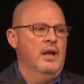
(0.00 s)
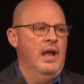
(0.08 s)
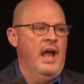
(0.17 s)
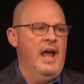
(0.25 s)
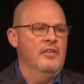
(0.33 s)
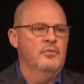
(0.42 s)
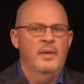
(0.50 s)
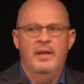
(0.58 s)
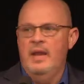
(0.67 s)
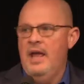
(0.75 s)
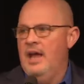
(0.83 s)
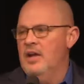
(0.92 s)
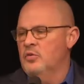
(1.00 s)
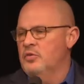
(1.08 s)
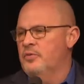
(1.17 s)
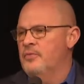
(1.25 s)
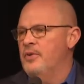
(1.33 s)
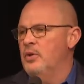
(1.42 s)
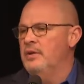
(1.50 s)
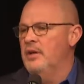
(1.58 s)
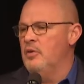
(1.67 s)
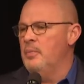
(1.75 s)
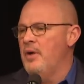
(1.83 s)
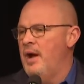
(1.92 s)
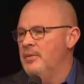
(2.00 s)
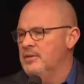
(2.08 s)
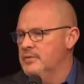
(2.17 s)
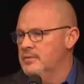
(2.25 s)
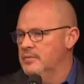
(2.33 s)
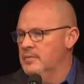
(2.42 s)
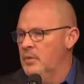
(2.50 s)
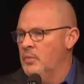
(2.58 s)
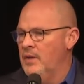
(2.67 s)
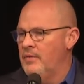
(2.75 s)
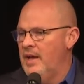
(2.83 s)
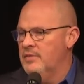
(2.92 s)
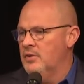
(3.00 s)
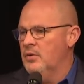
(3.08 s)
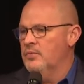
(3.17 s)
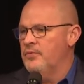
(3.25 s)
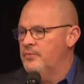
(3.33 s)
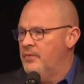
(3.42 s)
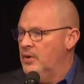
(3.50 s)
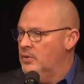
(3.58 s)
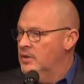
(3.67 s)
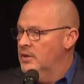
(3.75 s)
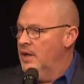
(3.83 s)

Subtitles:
has been there, who's fulfilled every promise that we have asked her to fulfill.